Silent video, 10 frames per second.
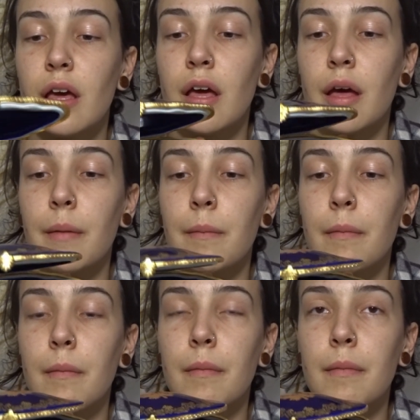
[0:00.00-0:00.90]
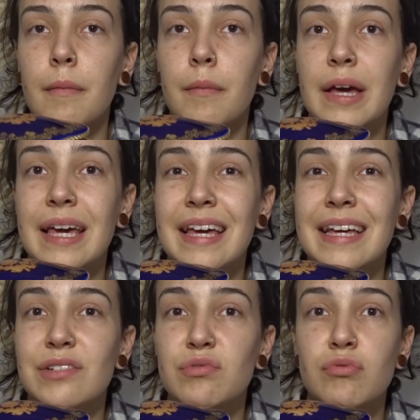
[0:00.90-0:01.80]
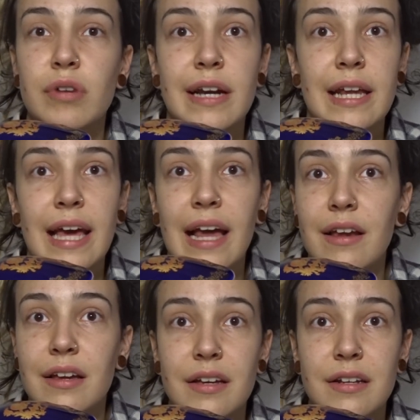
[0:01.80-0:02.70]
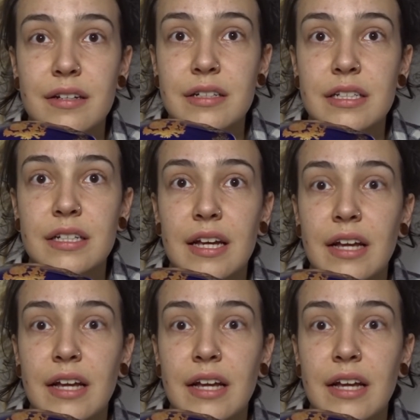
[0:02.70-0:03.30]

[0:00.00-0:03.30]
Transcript: but it is really elegant.